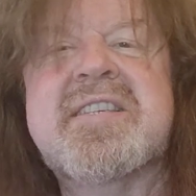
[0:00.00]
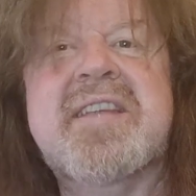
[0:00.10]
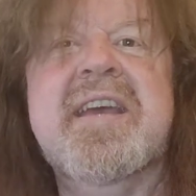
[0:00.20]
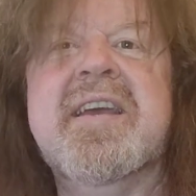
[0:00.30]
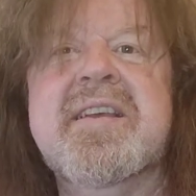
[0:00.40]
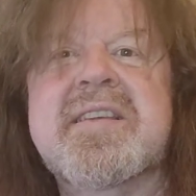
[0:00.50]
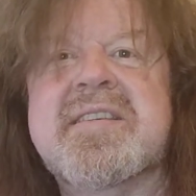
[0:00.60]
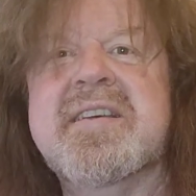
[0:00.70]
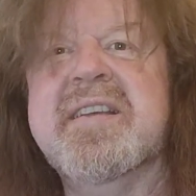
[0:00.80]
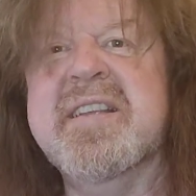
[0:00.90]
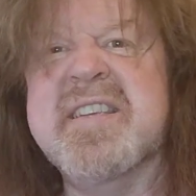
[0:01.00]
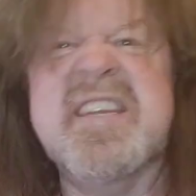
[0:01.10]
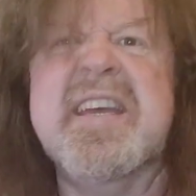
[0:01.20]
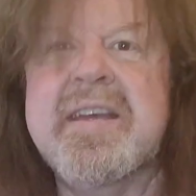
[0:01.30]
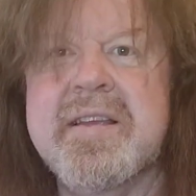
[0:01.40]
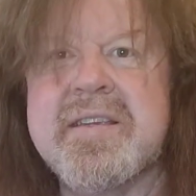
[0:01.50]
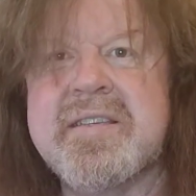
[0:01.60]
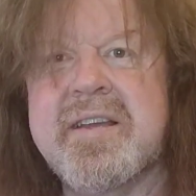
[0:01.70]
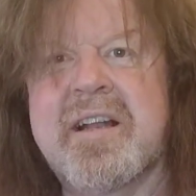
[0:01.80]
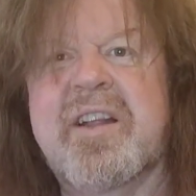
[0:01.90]
stingers and
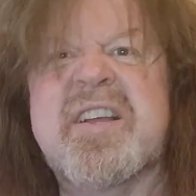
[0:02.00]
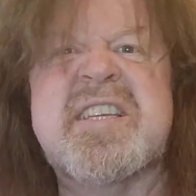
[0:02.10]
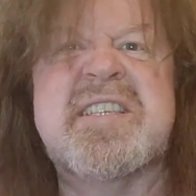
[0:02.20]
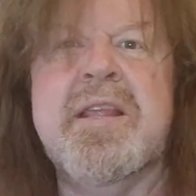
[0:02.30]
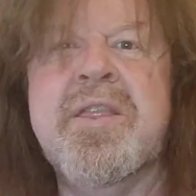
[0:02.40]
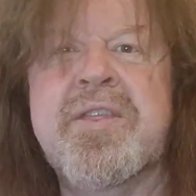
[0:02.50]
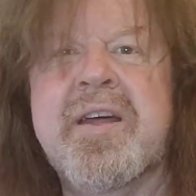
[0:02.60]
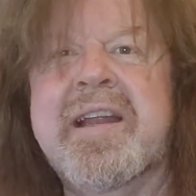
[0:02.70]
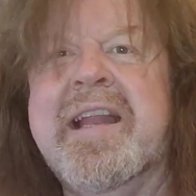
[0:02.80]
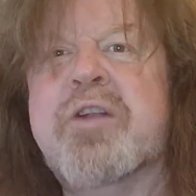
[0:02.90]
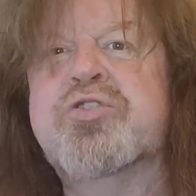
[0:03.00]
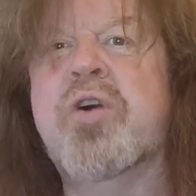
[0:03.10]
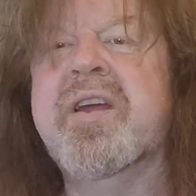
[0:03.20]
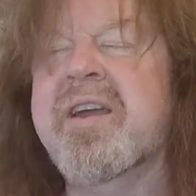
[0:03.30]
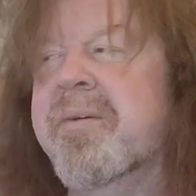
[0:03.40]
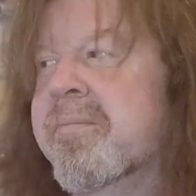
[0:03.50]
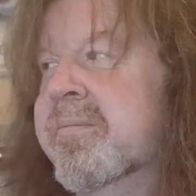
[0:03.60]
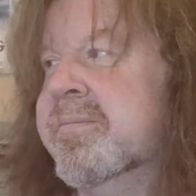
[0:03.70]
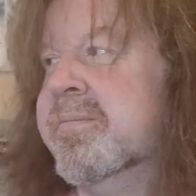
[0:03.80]
zingers and a lot of synth and electronica.